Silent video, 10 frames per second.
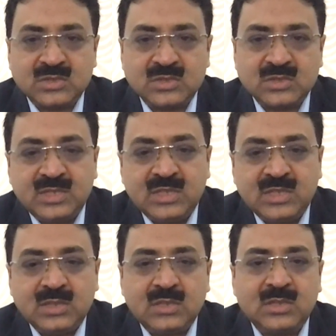the
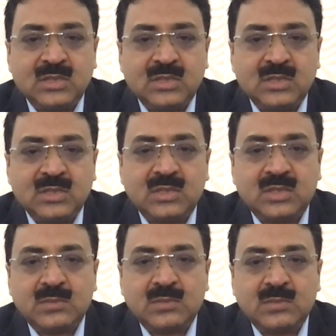uh,
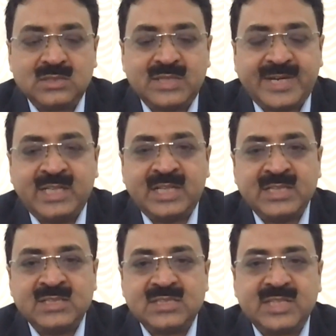uh
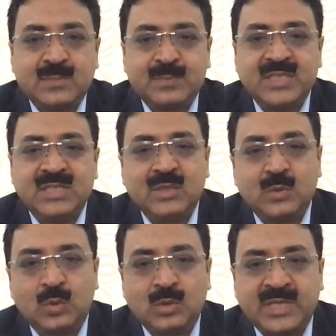guidelines set by the
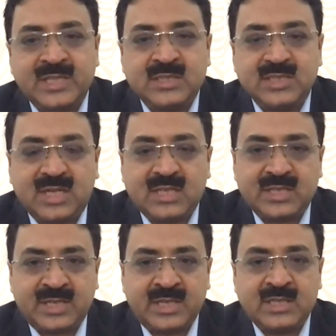court and the
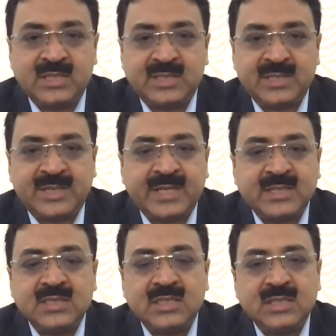IRDA
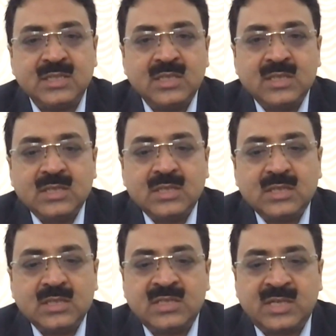and the
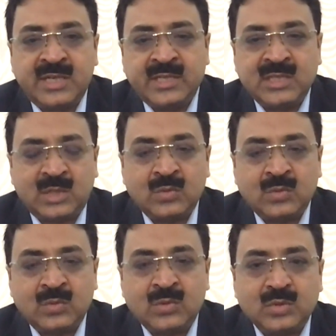uh, drilling down
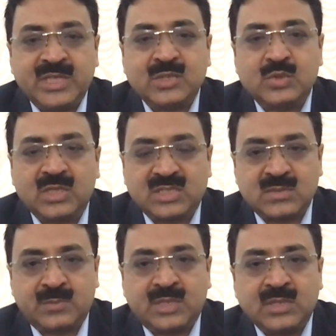to the actual
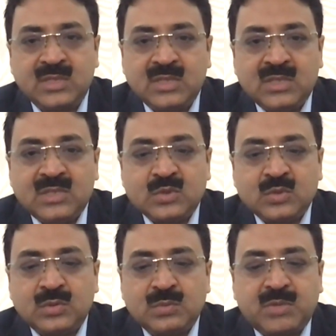customer.
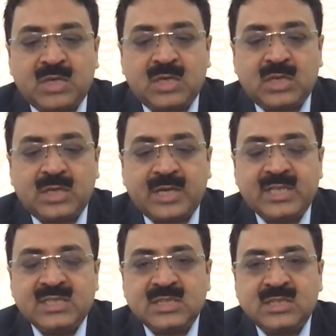So uh,
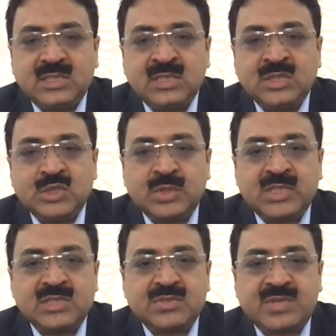I'll say the
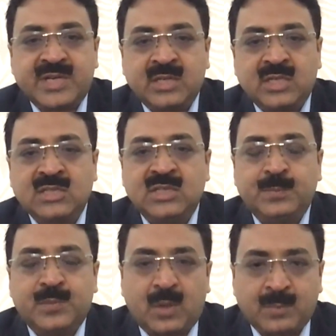insurance triggered the
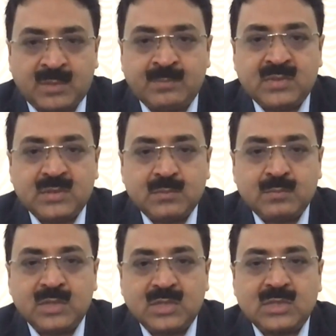problem
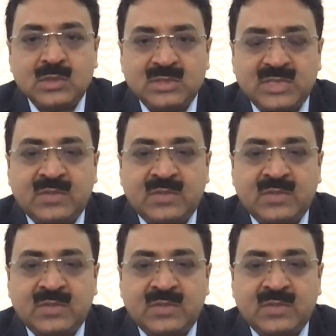but that